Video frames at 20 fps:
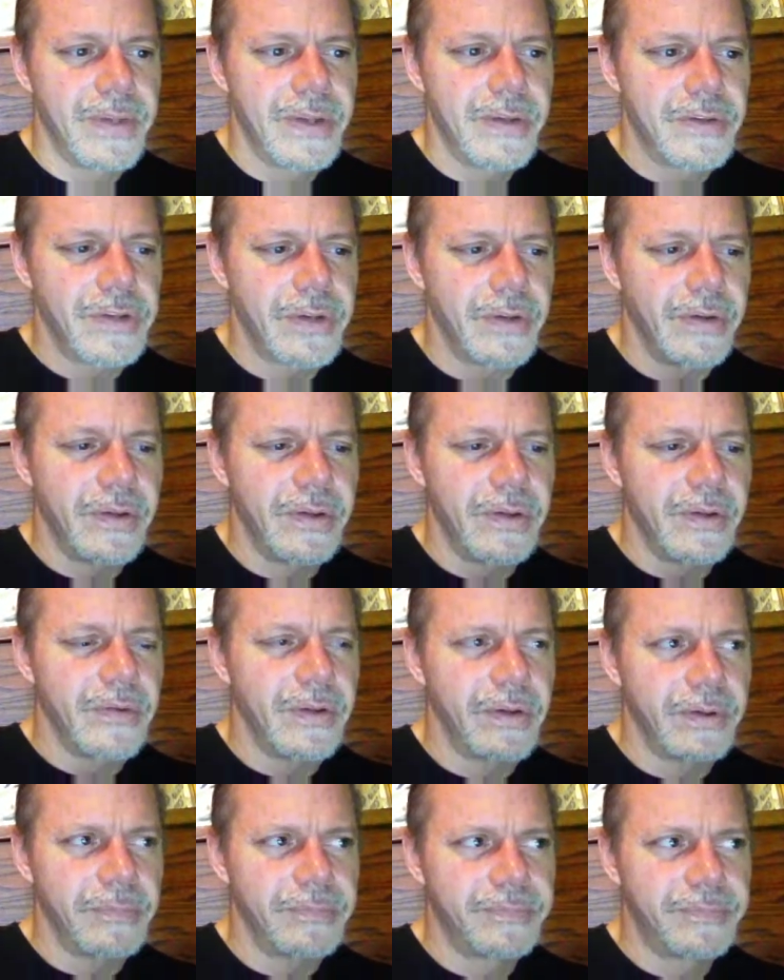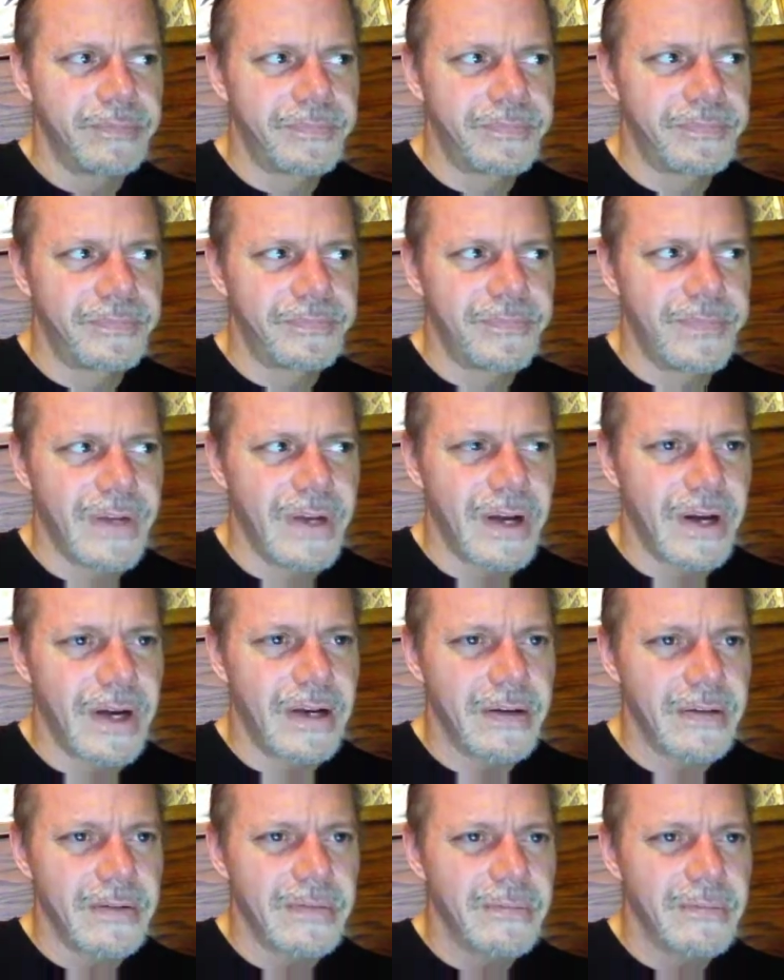So they're not